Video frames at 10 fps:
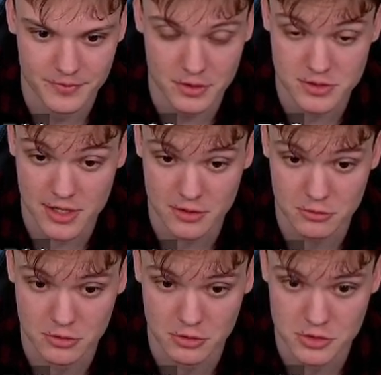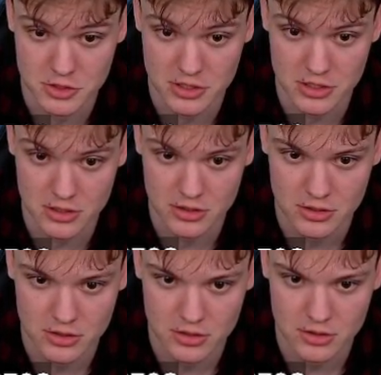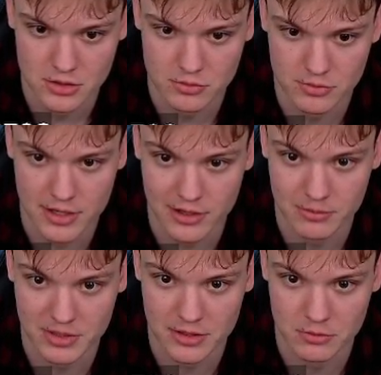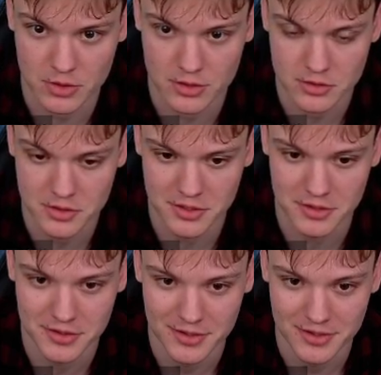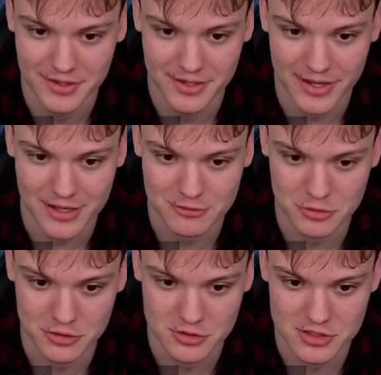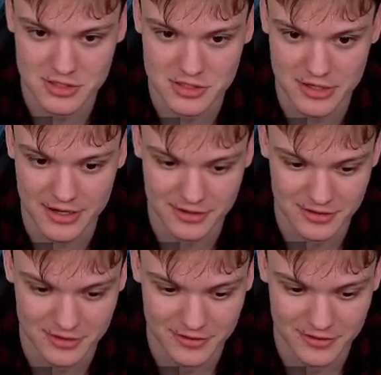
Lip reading: Also, I had to dodge the who I had like made in one. I had to dodge this check.